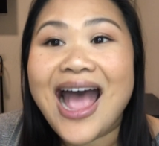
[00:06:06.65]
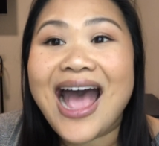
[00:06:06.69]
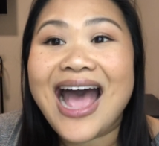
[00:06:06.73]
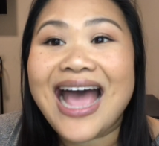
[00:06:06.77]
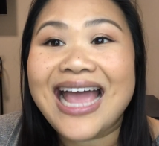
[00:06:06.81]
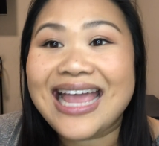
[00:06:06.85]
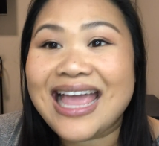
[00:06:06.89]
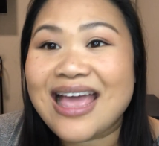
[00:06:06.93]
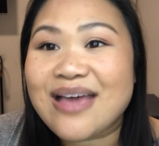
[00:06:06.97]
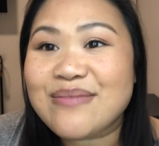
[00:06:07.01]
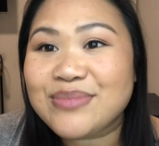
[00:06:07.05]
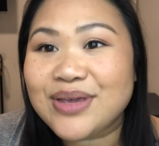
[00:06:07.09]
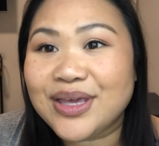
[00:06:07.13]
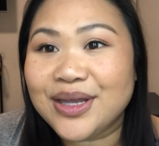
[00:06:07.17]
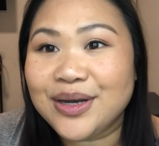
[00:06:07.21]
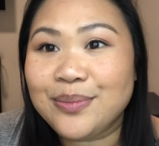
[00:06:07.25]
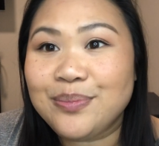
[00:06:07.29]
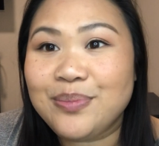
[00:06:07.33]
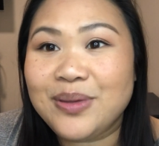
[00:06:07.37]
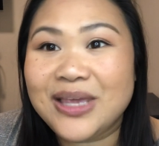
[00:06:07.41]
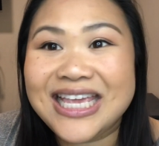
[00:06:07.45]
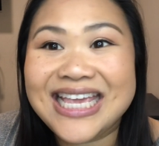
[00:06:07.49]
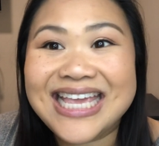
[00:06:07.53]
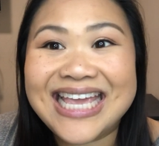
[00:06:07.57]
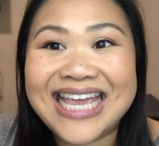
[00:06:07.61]
I am gonna
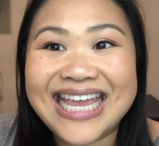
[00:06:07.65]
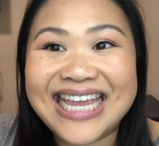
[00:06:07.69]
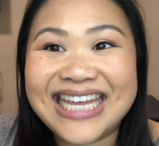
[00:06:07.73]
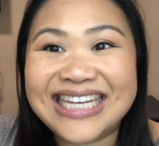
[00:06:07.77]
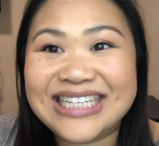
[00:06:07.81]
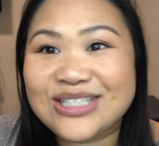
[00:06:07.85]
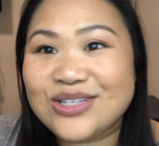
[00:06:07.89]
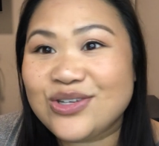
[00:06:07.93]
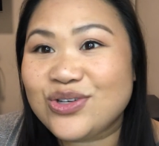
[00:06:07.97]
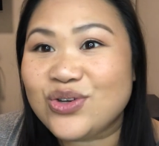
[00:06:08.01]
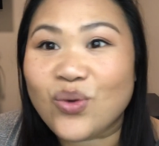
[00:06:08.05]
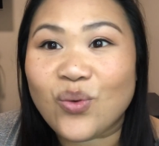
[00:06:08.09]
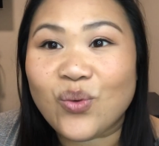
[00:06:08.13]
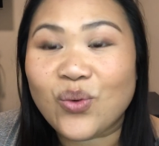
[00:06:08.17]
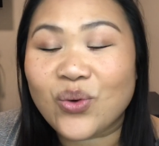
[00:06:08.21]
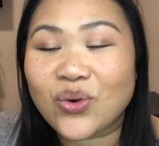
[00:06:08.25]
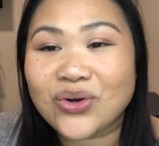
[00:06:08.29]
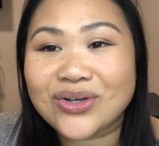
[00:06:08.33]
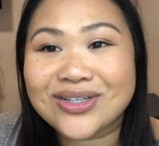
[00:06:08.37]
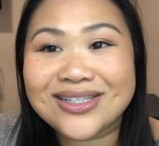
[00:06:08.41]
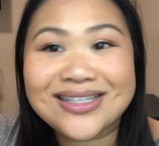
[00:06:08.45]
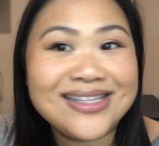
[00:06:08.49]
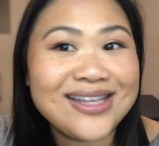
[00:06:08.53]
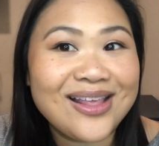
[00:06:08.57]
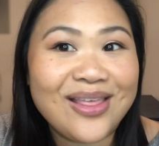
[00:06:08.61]
be
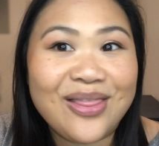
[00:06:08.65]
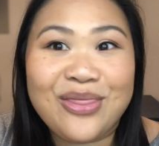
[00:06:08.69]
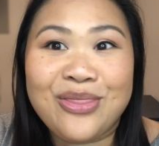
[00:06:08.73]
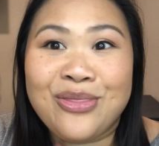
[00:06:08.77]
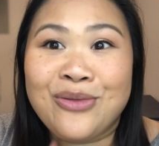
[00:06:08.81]
indoors